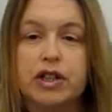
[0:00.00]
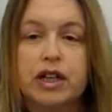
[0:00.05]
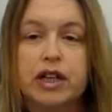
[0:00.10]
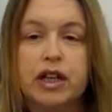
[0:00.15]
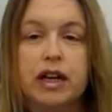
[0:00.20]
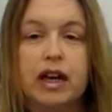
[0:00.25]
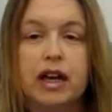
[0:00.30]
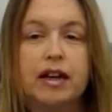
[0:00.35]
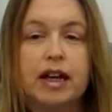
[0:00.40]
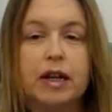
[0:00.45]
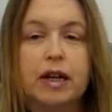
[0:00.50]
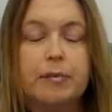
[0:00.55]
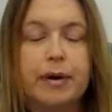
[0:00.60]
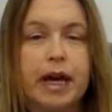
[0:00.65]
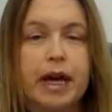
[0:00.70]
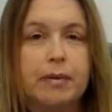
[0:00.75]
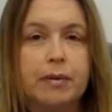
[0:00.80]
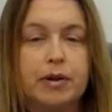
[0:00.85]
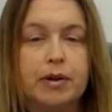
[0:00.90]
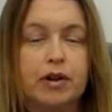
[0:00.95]
a late
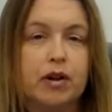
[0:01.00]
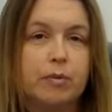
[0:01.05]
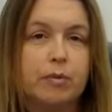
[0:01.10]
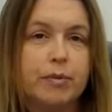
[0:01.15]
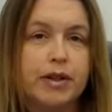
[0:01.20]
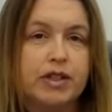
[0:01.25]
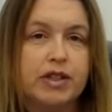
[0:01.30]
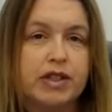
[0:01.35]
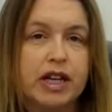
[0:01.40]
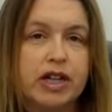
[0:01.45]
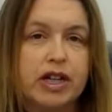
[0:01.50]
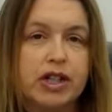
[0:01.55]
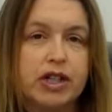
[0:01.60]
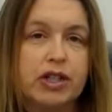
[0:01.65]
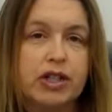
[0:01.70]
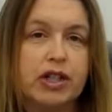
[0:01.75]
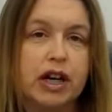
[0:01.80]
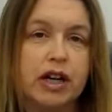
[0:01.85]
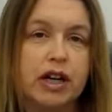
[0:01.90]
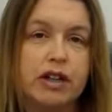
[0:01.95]
payment compensation
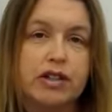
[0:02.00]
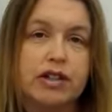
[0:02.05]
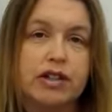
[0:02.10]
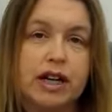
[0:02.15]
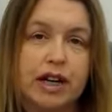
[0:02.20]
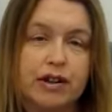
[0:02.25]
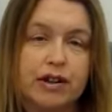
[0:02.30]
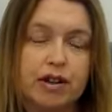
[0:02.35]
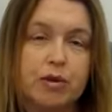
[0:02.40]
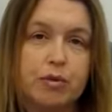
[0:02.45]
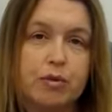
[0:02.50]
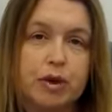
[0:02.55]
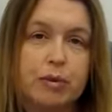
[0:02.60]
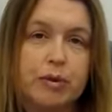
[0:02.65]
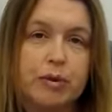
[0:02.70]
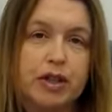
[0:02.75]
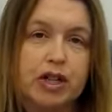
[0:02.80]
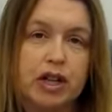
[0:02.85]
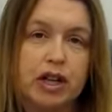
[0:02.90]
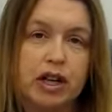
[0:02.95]
charge, and you will be
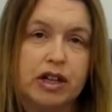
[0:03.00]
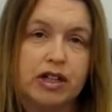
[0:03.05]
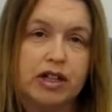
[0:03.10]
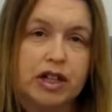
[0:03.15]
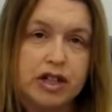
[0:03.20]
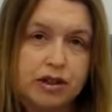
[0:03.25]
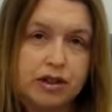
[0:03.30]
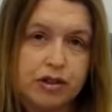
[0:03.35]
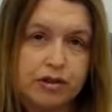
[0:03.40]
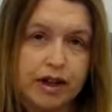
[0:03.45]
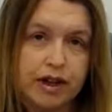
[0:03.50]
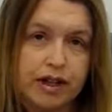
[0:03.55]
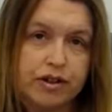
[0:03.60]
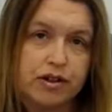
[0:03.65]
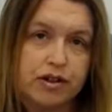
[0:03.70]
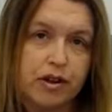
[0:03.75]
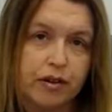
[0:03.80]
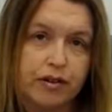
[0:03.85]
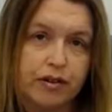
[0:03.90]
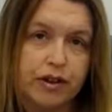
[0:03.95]
charged interest
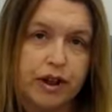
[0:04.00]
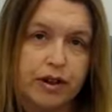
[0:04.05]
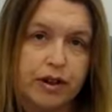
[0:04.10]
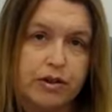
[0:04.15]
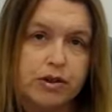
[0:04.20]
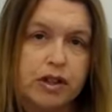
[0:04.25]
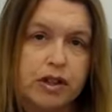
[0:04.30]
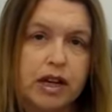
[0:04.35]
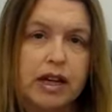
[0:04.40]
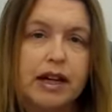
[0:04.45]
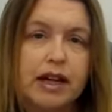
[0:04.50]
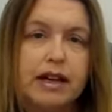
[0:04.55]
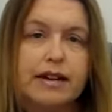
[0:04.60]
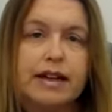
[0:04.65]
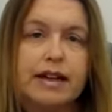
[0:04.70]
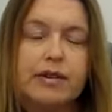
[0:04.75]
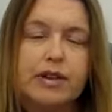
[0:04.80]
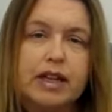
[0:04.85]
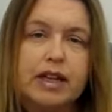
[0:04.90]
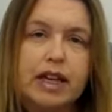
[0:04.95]
on those. Now,
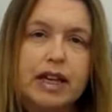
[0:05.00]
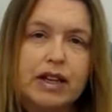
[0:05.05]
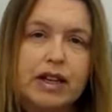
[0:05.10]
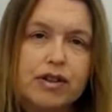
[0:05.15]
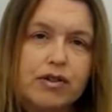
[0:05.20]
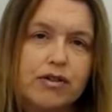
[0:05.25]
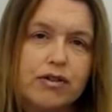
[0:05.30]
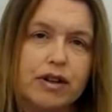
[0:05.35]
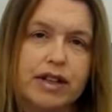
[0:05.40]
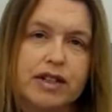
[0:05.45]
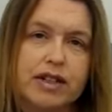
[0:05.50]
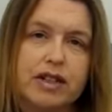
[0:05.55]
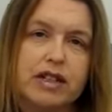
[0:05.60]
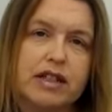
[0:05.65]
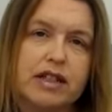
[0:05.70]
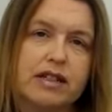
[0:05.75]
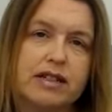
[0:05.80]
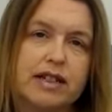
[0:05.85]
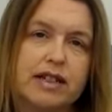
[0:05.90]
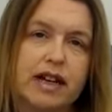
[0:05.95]
the interest
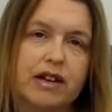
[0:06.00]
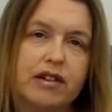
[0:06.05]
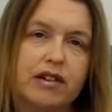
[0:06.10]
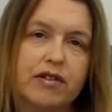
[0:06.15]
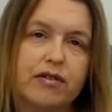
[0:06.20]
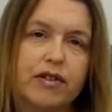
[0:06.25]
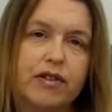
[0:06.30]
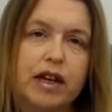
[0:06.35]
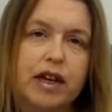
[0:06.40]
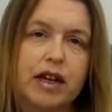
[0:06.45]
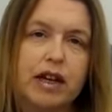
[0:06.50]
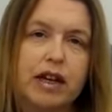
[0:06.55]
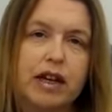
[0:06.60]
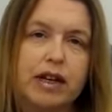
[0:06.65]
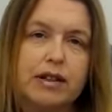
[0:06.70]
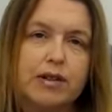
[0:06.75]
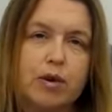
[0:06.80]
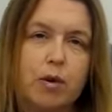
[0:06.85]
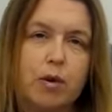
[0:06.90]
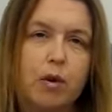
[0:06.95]
itself
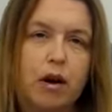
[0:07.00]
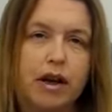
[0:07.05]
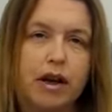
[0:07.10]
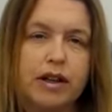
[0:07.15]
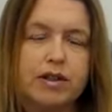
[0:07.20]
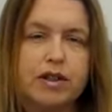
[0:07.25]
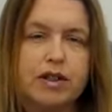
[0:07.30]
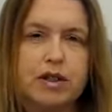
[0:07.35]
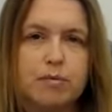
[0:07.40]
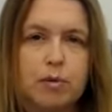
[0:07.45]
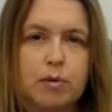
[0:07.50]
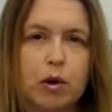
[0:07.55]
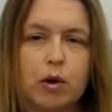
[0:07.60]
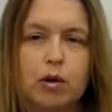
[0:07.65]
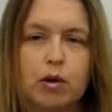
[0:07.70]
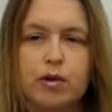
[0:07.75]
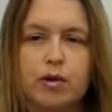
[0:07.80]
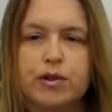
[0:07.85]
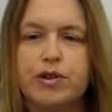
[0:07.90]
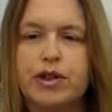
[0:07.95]
is quite
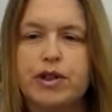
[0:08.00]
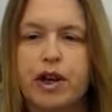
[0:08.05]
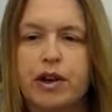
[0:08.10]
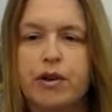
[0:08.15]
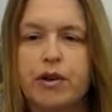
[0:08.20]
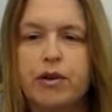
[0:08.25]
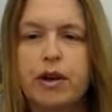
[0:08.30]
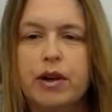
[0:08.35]
small. So